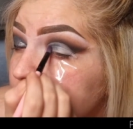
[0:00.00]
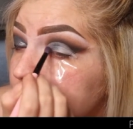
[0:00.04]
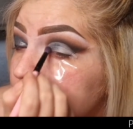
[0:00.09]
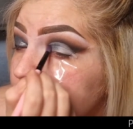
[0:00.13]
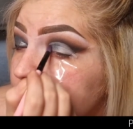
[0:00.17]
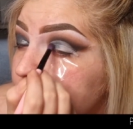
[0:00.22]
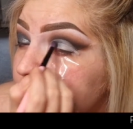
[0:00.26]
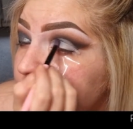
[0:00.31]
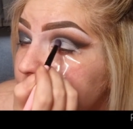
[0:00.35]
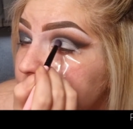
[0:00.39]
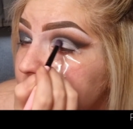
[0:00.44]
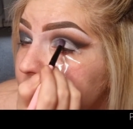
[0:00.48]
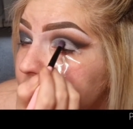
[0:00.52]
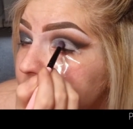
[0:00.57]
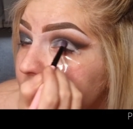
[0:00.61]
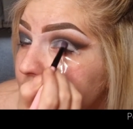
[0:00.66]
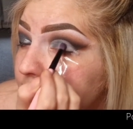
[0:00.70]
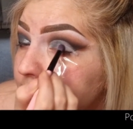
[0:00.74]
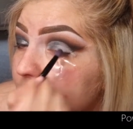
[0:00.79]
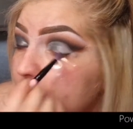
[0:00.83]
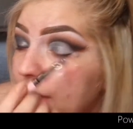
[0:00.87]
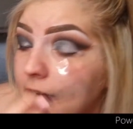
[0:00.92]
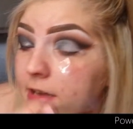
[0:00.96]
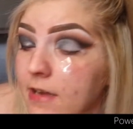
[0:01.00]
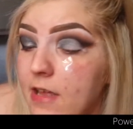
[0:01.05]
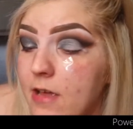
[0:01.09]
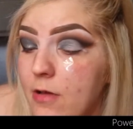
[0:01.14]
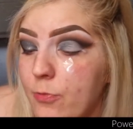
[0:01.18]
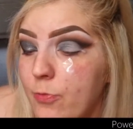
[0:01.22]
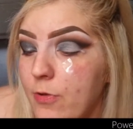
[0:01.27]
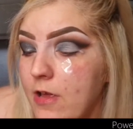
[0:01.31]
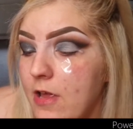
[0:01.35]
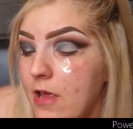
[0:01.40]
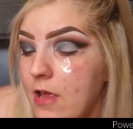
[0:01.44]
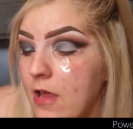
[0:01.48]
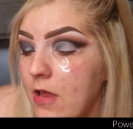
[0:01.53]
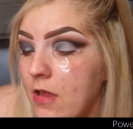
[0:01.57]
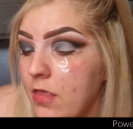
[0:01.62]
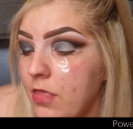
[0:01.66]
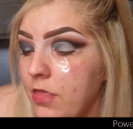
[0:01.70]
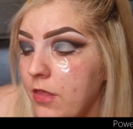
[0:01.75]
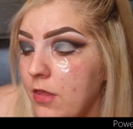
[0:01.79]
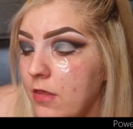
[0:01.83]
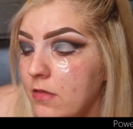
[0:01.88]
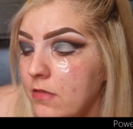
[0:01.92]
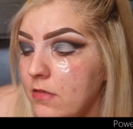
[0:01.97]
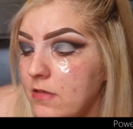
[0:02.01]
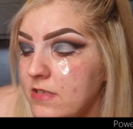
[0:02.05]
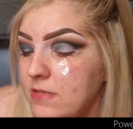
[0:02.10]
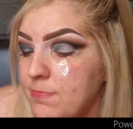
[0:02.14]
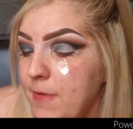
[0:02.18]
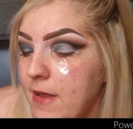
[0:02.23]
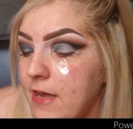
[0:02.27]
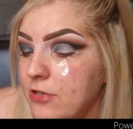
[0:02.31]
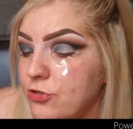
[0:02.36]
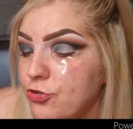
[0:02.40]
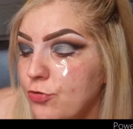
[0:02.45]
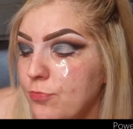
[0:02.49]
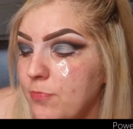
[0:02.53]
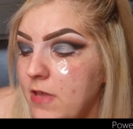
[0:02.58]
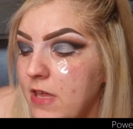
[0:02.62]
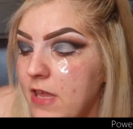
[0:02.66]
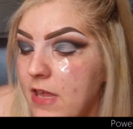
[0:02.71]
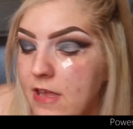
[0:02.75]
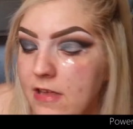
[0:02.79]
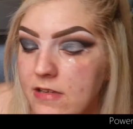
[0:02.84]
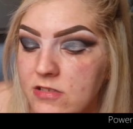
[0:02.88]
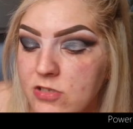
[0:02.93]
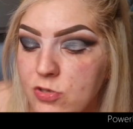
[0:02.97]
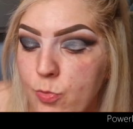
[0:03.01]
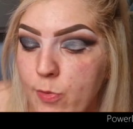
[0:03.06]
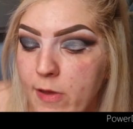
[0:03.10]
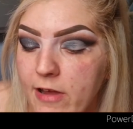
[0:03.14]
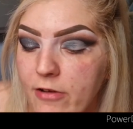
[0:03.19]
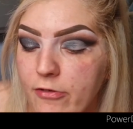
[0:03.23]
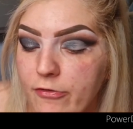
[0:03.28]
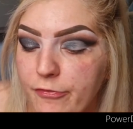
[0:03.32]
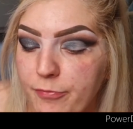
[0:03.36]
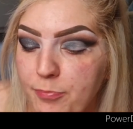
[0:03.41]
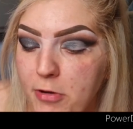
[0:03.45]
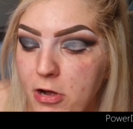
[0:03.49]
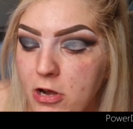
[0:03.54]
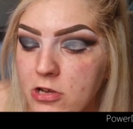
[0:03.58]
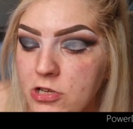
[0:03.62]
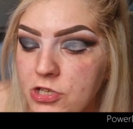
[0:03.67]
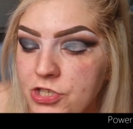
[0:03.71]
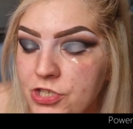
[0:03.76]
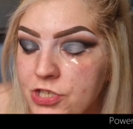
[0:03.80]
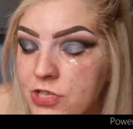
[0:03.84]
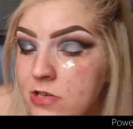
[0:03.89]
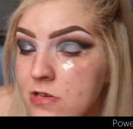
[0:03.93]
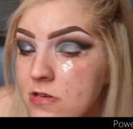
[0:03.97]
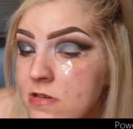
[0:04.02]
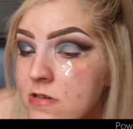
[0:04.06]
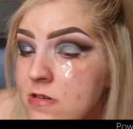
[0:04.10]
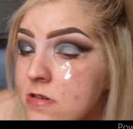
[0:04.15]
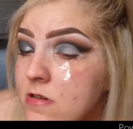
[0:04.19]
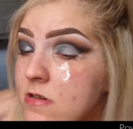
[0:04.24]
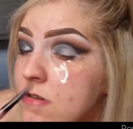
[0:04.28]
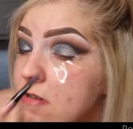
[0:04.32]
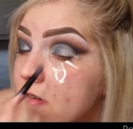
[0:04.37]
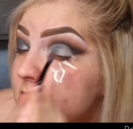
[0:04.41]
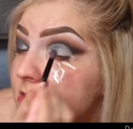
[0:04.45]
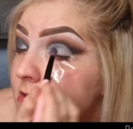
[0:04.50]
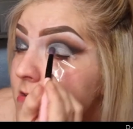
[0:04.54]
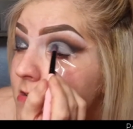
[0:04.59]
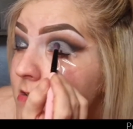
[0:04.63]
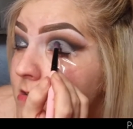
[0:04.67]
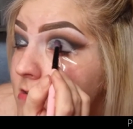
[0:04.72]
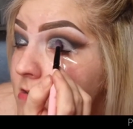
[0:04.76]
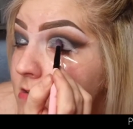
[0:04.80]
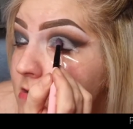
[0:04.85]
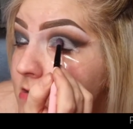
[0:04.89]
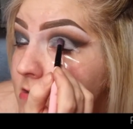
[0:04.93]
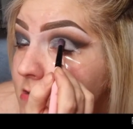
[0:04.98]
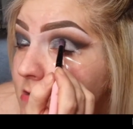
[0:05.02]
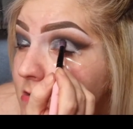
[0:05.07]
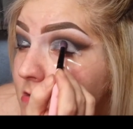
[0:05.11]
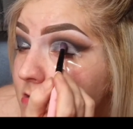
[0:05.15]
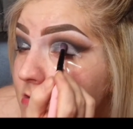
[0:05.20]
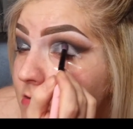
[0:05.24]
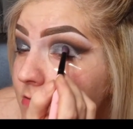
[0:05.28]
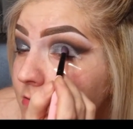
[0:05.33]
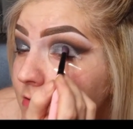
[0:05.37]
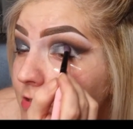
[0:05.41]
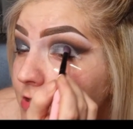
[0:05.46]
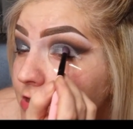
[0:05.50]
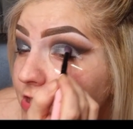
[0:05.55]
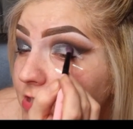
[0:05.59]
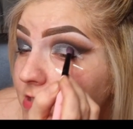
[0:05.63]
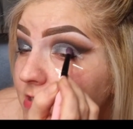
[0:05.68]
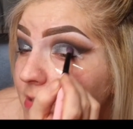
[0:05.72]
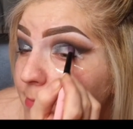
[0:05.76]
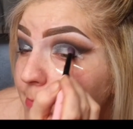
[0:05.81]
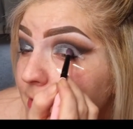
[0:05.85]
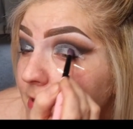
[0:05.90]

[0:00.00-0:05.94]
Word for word: So just applying that with the Spectrum A12 brush, which is a